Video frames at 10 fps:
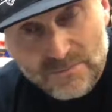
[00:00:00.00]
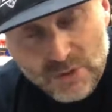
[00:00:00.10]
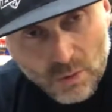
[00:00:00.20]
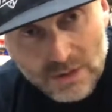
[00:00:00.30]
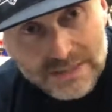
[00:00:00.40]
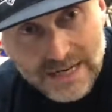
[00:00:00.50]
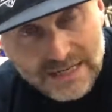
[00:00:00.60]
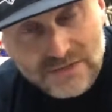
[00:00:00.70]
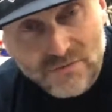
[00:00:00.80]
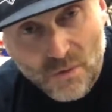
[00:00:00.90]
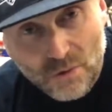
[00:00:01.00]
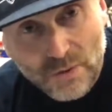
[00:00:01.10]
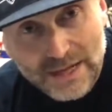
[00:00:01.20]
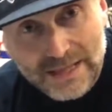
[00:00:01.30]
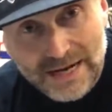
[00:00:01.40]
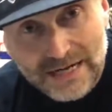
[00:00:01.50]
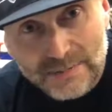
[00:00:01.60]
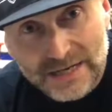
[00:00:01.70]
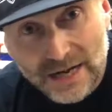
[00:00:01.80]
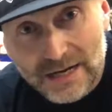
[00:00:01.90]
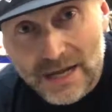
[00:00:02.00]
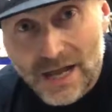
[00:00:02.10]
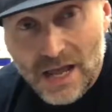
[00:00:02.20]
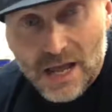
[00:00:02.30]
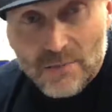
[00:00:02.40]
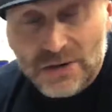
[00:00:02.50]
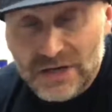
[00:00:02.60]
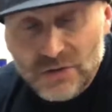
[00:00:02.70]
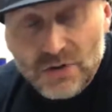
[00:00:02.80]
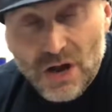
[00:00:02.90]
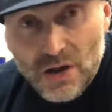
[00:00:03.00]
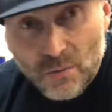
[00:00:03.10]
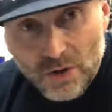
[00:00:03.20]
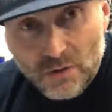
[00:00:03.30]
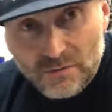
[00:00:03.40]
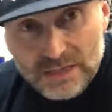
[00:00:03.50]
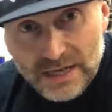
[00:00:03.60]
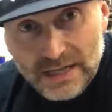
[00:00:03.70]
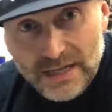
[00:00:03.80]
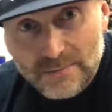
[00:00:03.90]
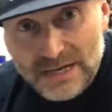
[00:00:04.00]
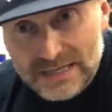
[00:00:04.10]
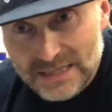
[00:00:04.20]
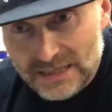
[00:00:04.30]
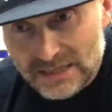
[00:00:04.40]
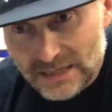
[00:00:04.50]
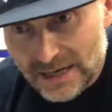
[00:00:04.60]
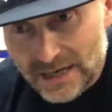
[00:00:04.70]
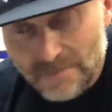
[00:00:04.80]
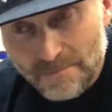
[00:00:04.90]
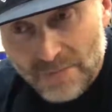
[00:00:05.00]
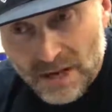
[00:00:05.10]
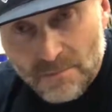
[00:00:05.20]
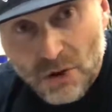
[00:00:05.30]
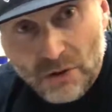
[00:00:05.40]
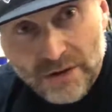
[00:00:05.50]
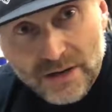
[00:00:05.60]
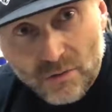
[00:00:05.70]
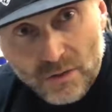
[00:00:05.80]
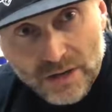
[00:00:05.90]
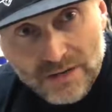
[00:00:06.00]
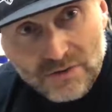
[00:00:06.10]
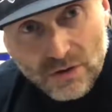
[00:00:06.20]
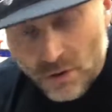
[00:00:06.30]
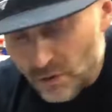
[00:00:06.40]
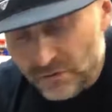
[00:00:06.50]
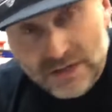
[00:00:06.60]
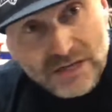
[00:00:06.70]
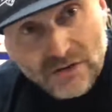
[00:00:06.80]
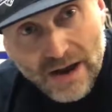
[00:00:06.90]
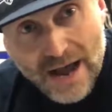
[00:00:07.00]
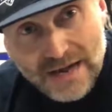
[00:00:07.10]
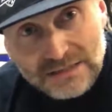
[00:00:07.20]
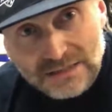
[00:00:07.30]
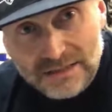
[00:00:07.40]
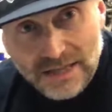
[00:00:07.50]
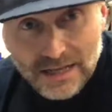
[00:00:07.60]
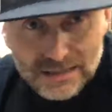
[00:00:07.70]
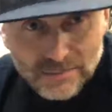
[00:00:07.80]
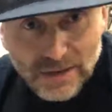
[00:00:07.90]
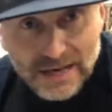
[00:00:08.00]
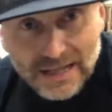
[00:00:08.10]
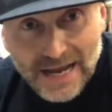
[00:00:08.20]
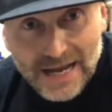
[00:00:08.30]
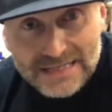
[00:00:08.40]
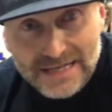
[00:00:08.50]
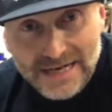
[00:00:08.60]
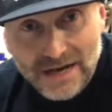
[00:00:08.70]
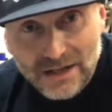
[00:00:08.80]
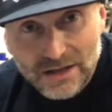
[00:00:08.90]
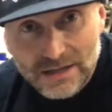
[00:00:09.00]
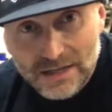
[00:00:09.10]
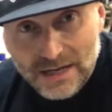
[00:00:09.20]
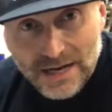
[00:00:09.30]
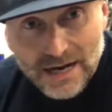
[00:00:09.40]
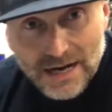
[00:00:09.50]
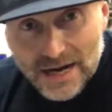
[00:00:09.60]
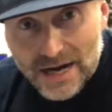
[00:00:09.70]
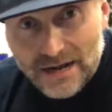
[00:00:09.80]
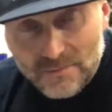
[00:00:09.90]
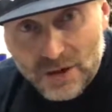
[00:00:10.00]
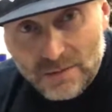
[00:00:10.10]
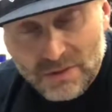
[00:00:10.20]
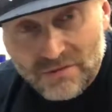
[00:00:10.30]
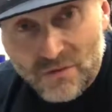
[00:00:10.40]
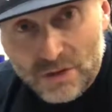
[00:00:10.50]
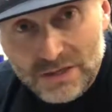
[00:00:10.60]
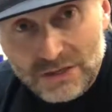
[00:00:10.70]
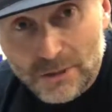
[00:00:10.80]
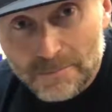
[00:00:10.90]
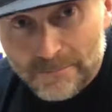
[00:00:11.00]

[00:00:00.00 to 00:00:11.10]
torque settings for what they need to be done. But you do not want to over tighten them, because then you'll end up marring or even ovaling your axle, and then it's a pain in the ass to get out of the bottom of the fork. So